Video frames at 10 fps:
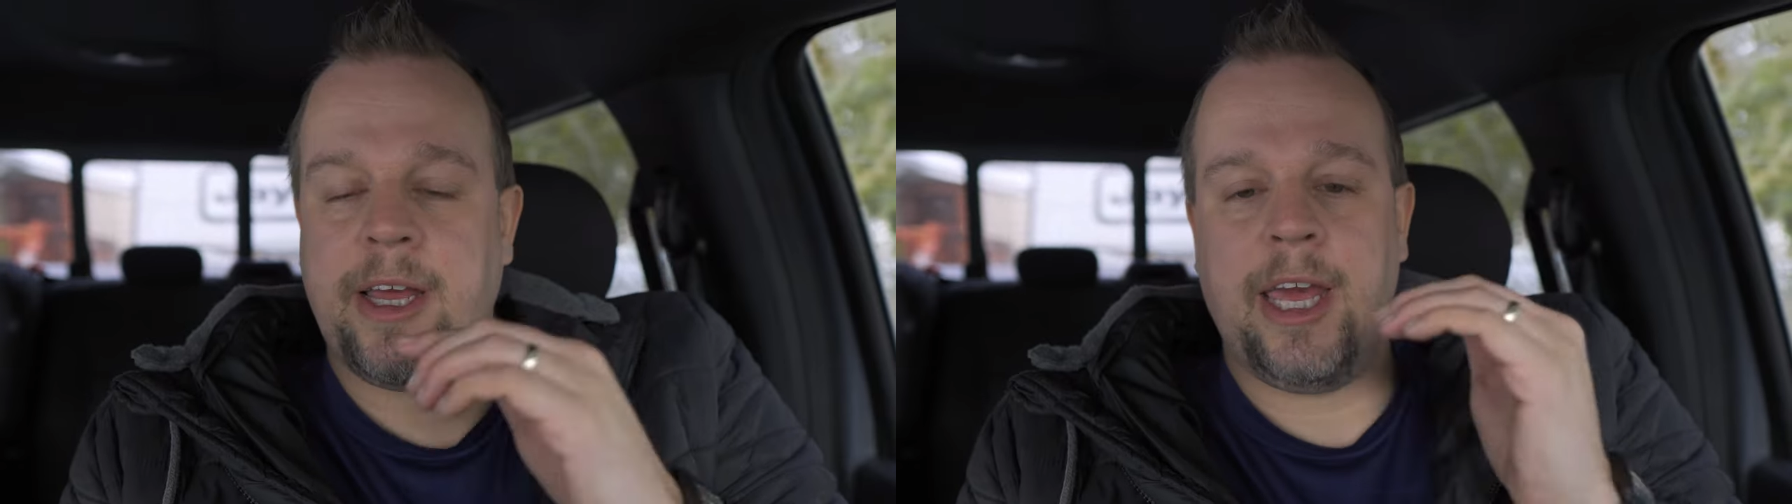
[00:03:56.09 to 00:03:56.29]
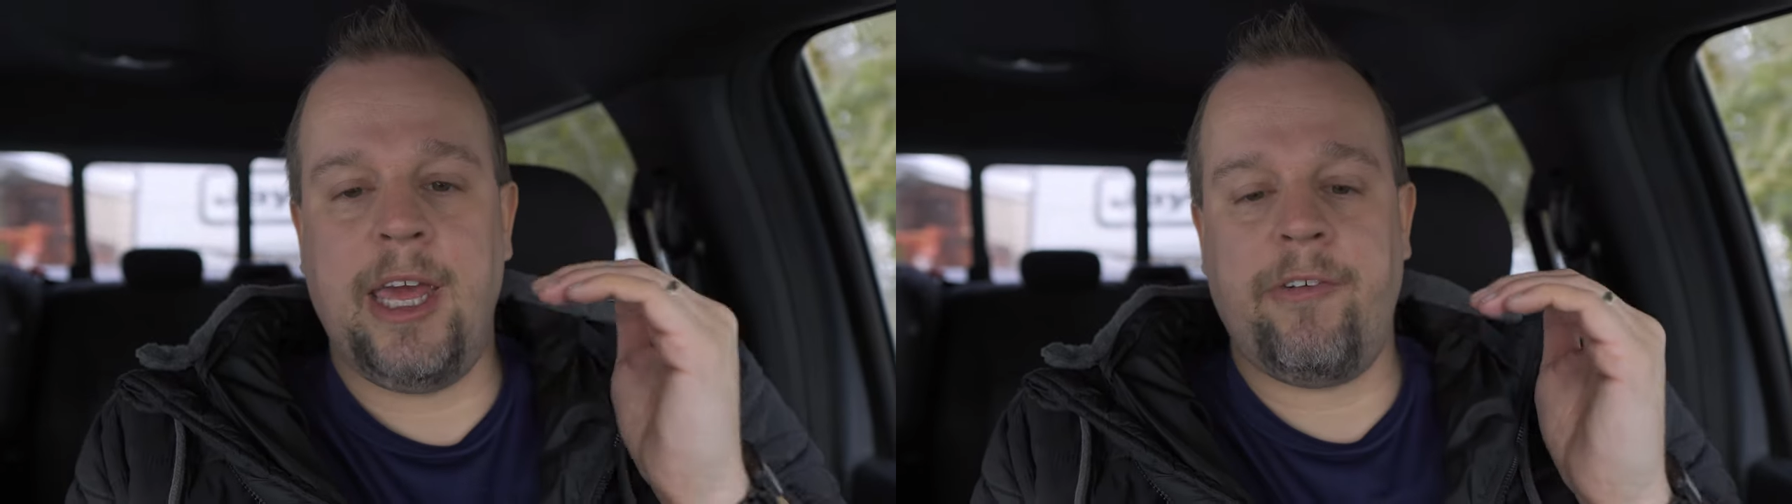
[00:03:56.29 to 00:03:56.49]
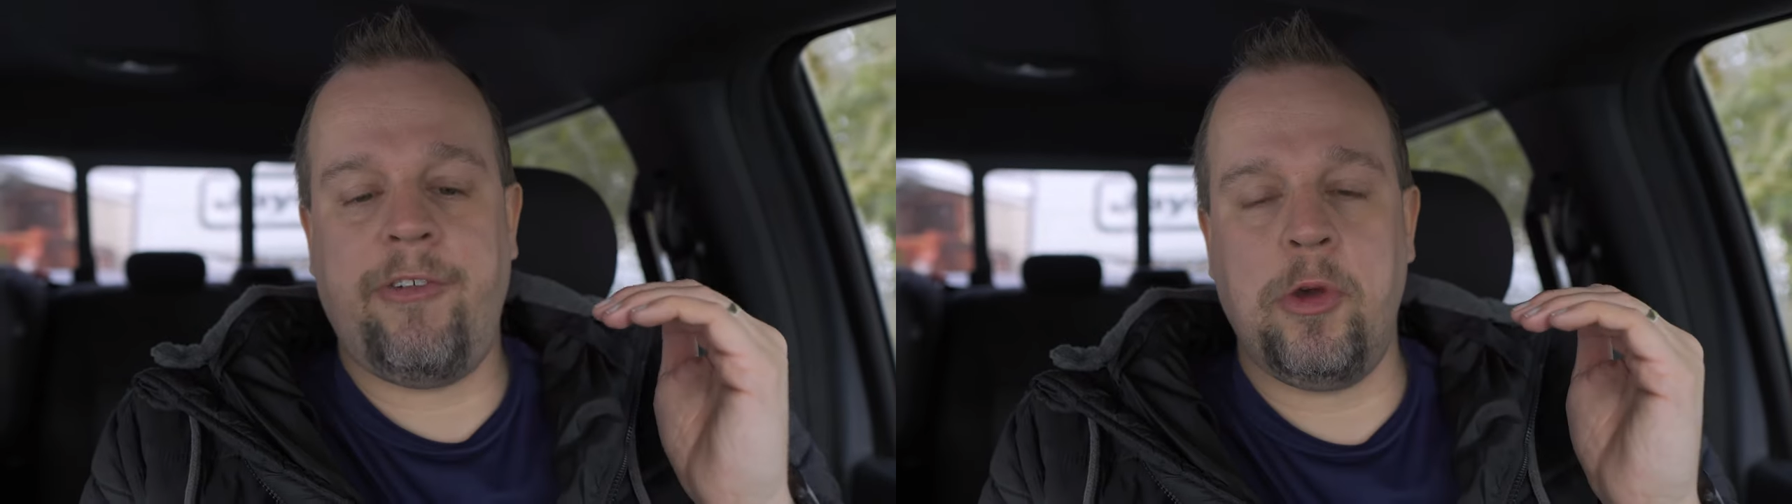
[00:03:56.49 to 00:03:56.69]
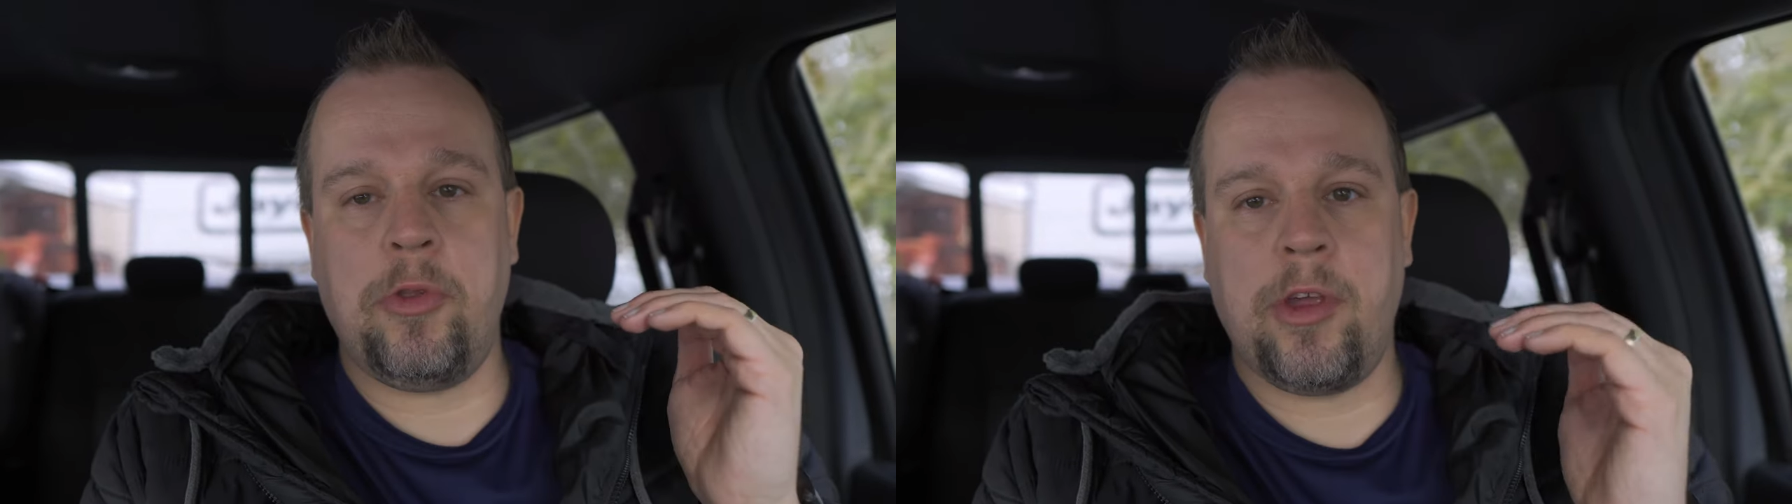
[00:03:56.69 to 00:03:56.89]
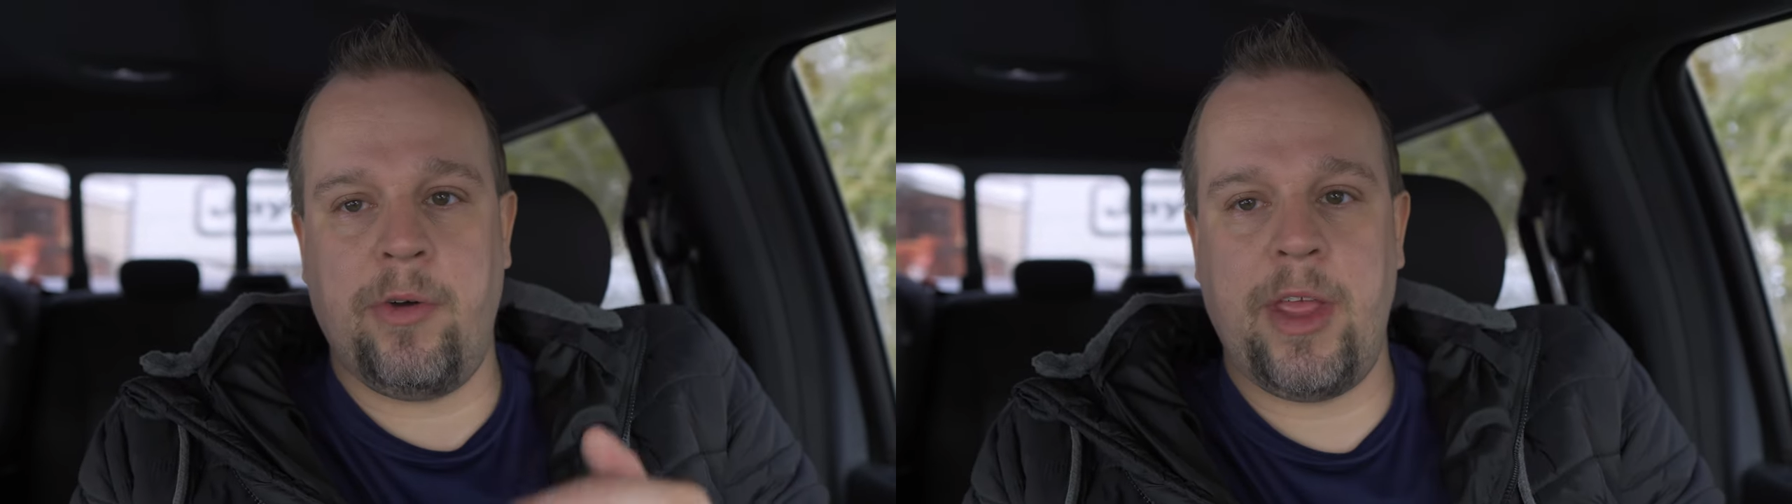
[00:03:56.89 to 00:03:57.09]
If you
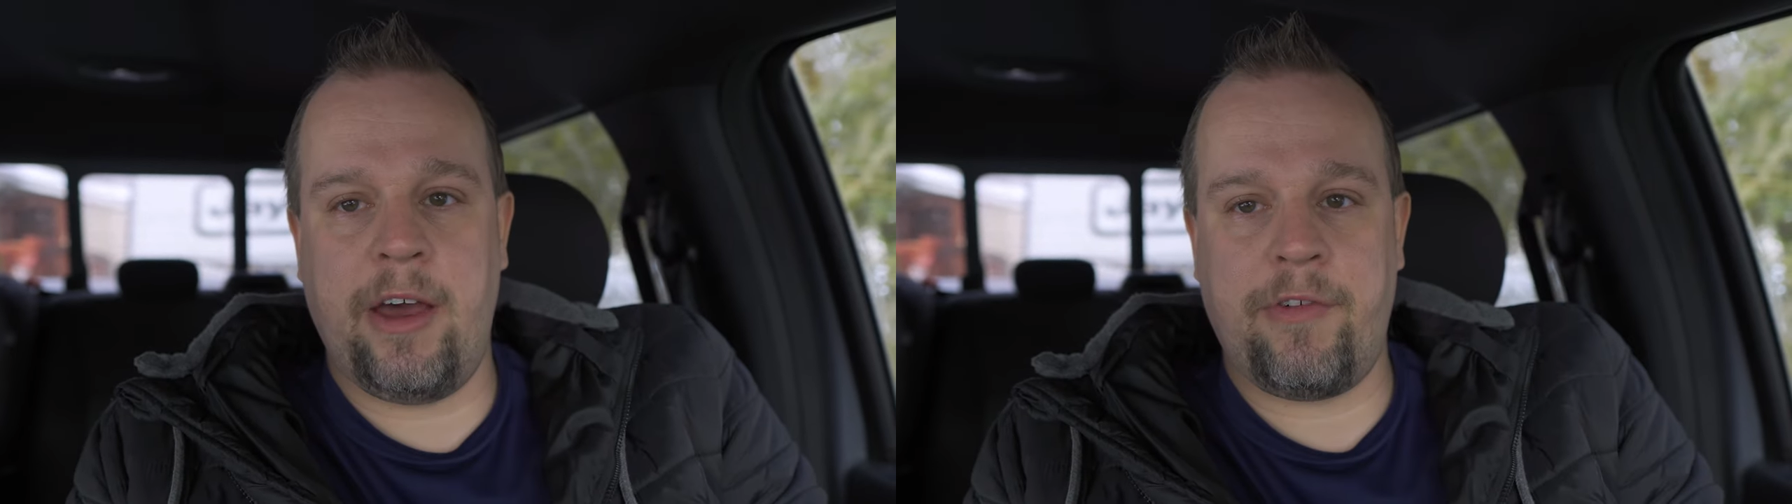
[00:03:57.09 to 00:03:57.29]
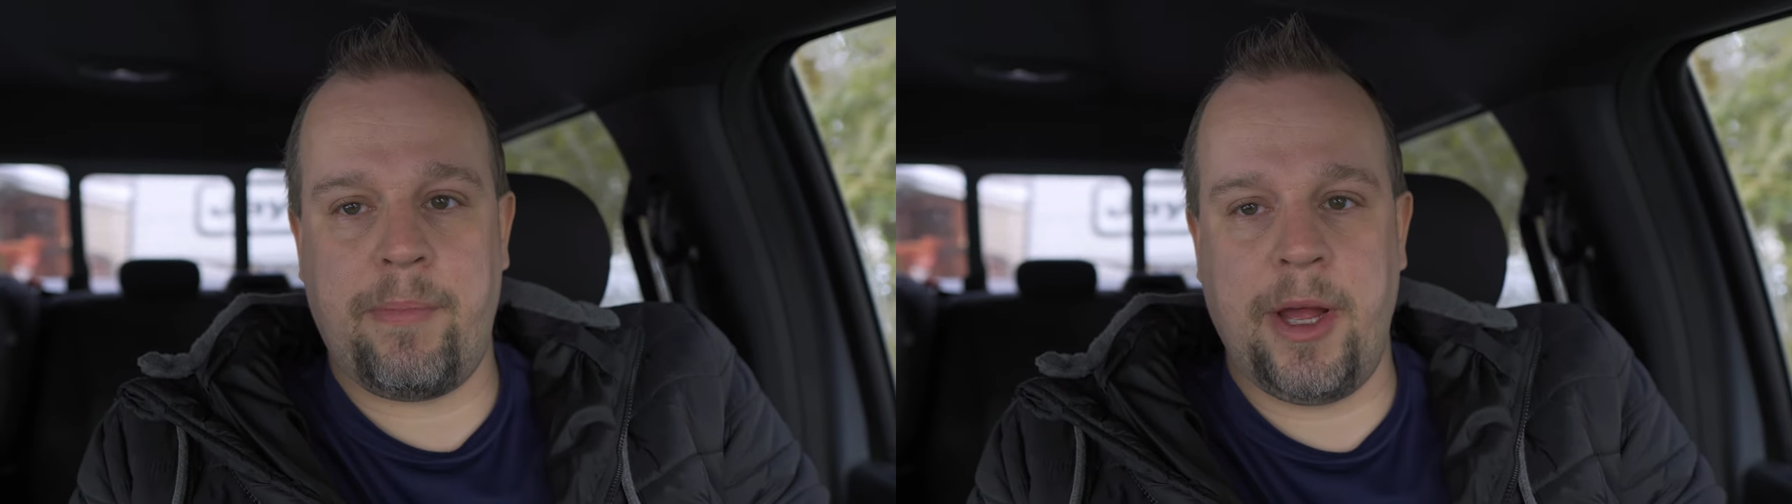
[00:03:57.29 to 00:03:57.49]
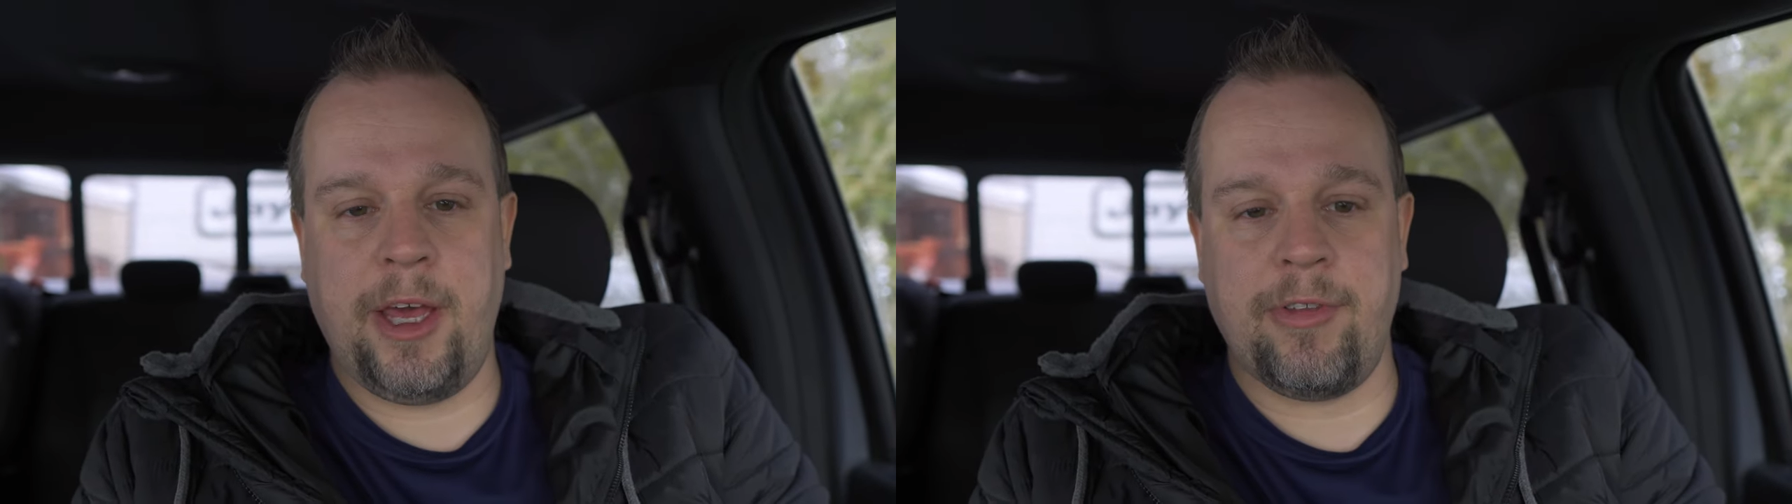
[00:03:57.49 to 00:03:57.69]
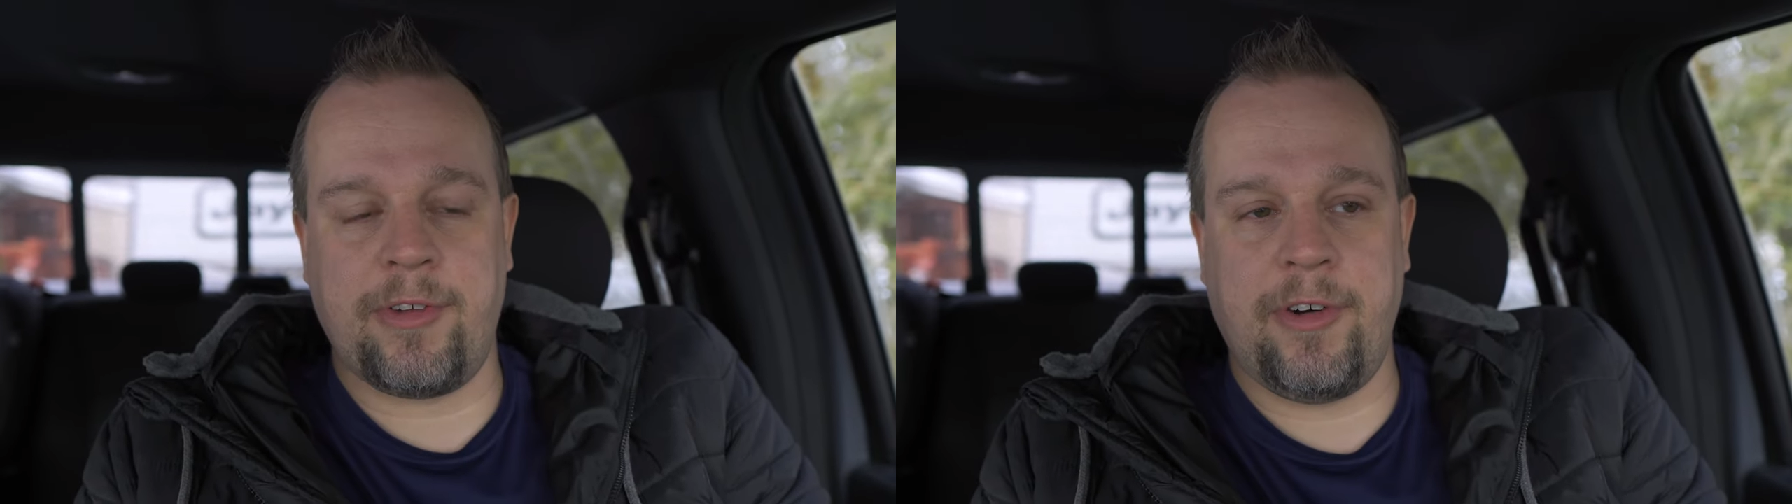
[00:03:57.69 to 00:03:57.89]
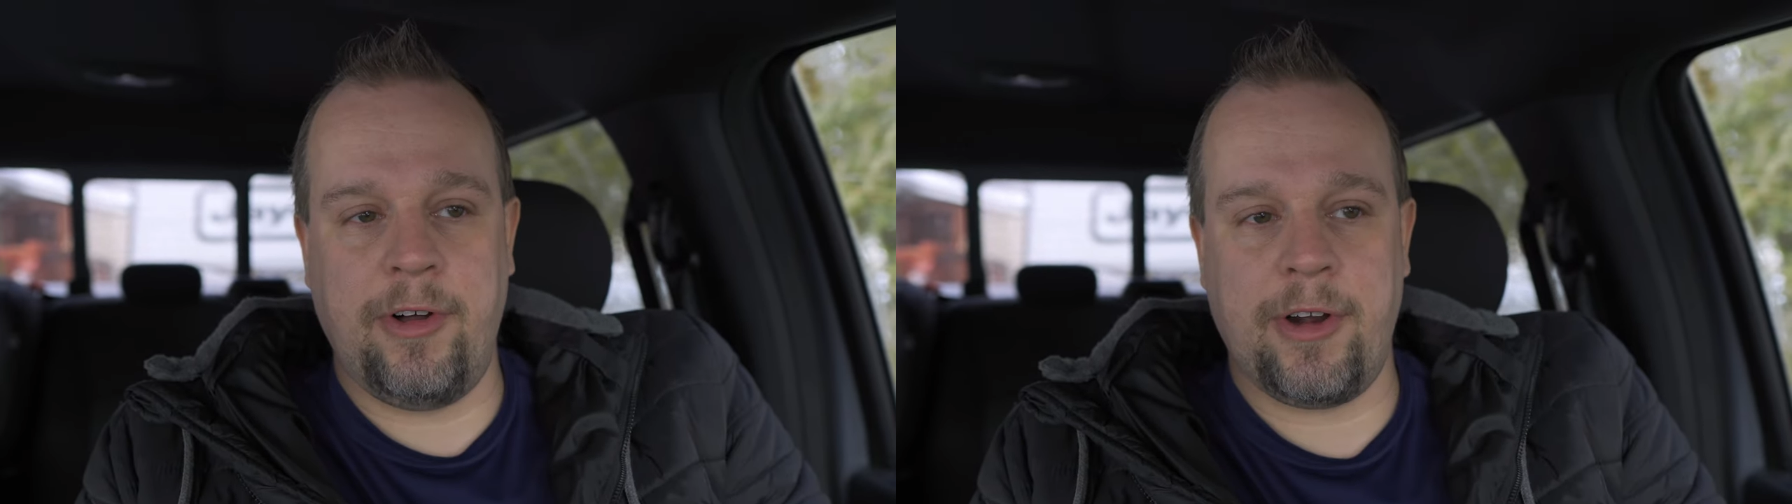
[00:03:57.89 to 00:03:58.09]
don't have a brake
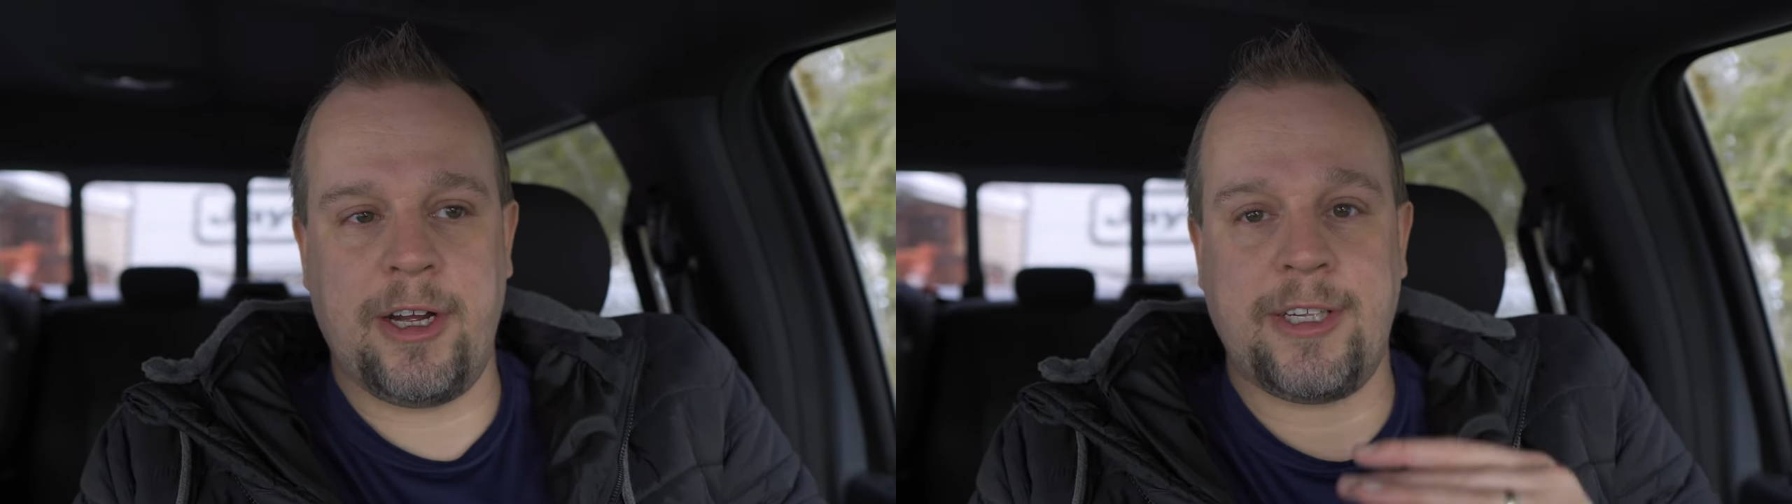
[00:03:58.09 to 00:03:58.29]
controller,